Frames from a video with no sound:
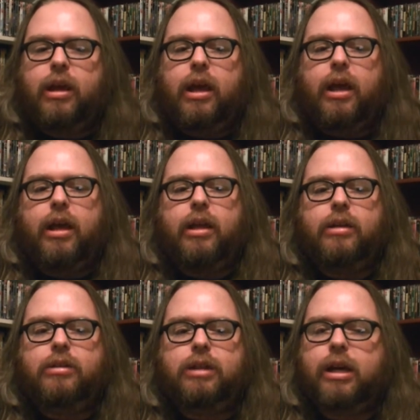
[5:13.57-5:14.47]

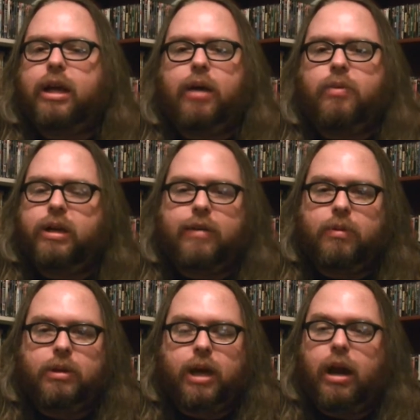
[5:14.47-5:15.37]
and I wouldn't give them
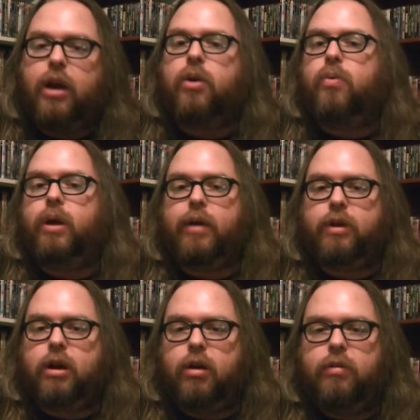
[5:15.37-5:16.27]
the title. I don't know what I would
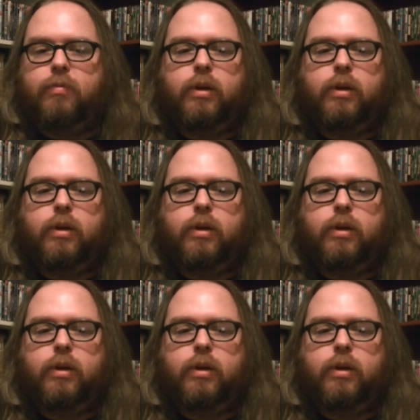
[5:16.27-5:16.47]
call them.